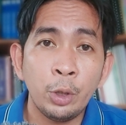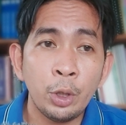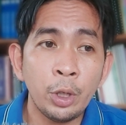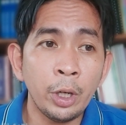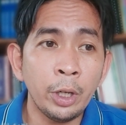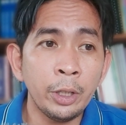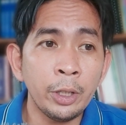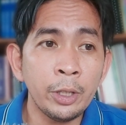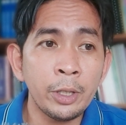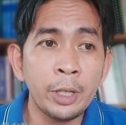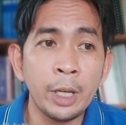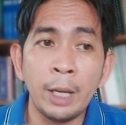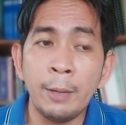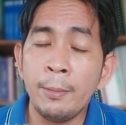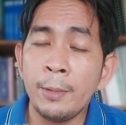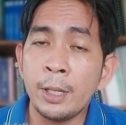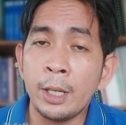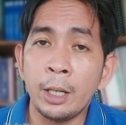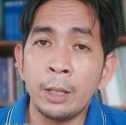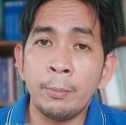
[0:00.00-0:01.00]
share the
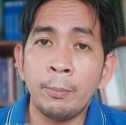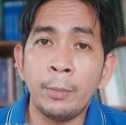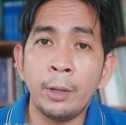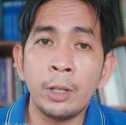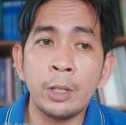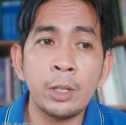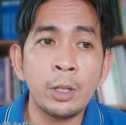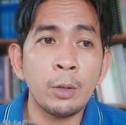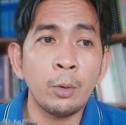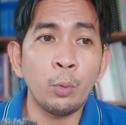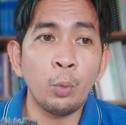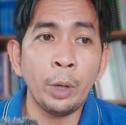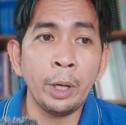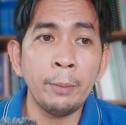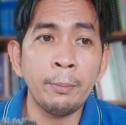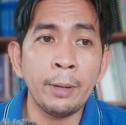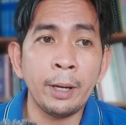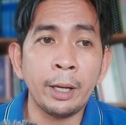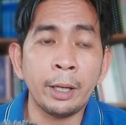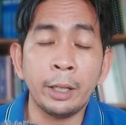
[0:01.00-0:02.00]
same sentiments
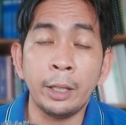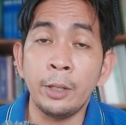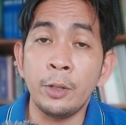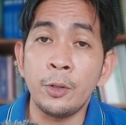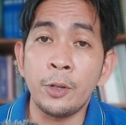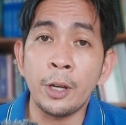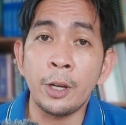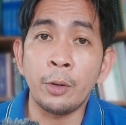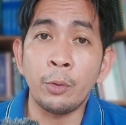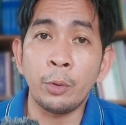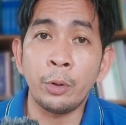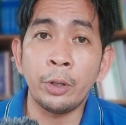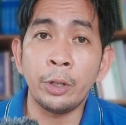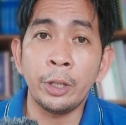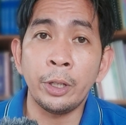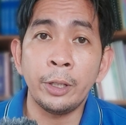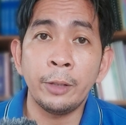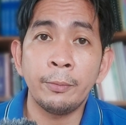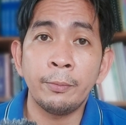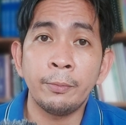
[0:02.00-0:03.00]
way back in
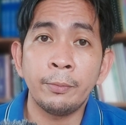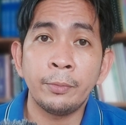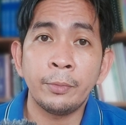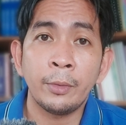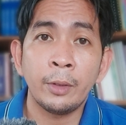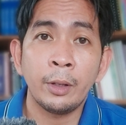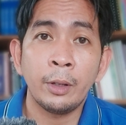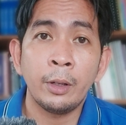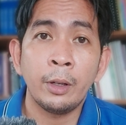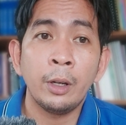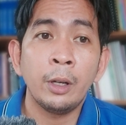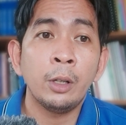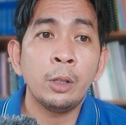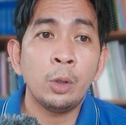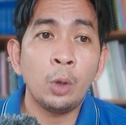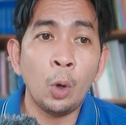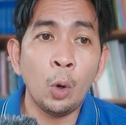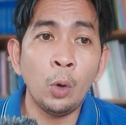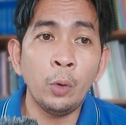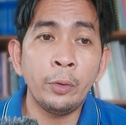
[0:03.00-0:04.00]
January.
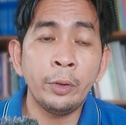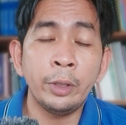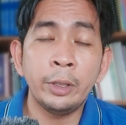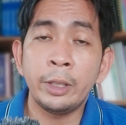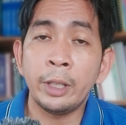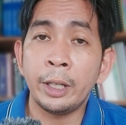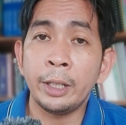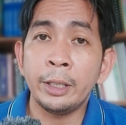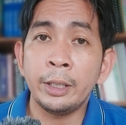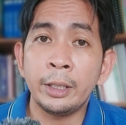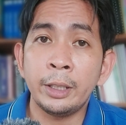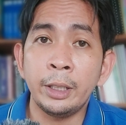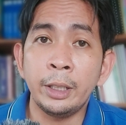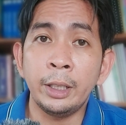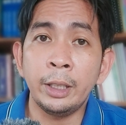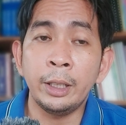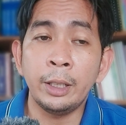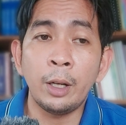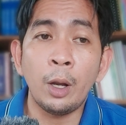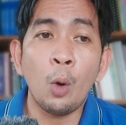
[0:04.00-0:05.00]
COVID
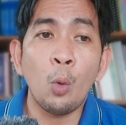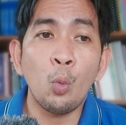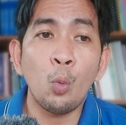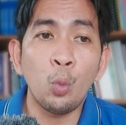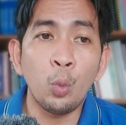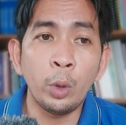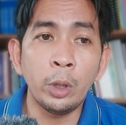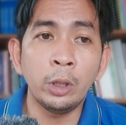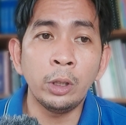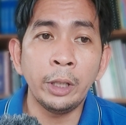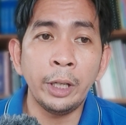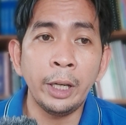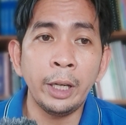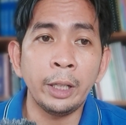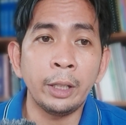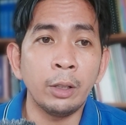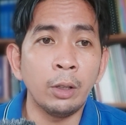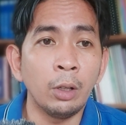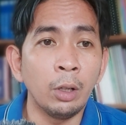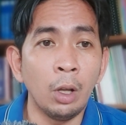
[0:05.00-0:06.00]
19 will
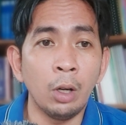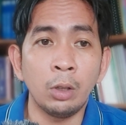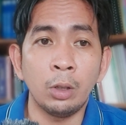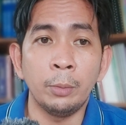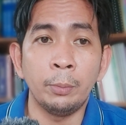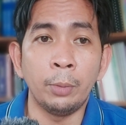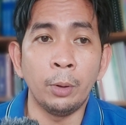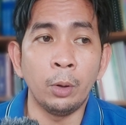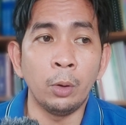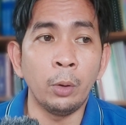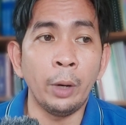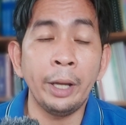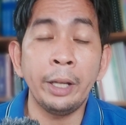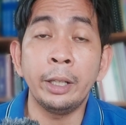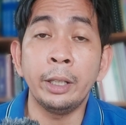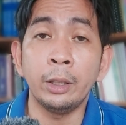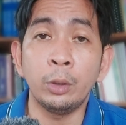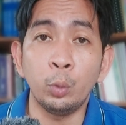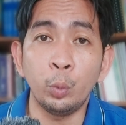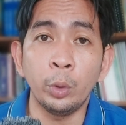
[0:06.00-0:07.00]
hit Olongapo
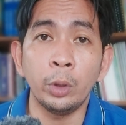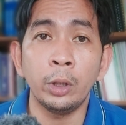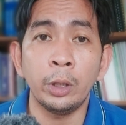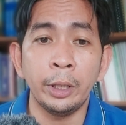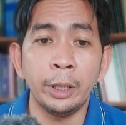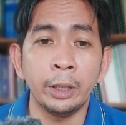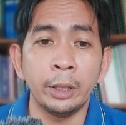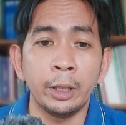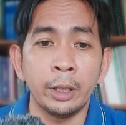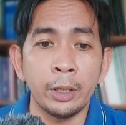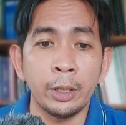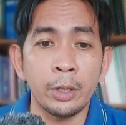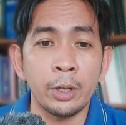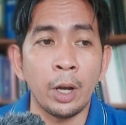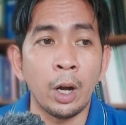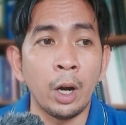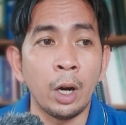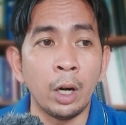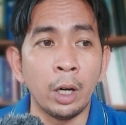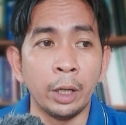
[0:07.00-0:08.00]
and it will hit
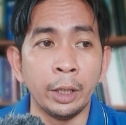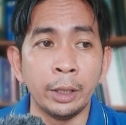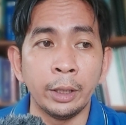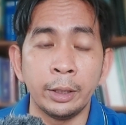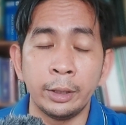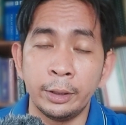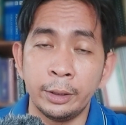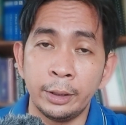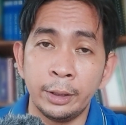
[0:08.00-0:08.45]
us hard.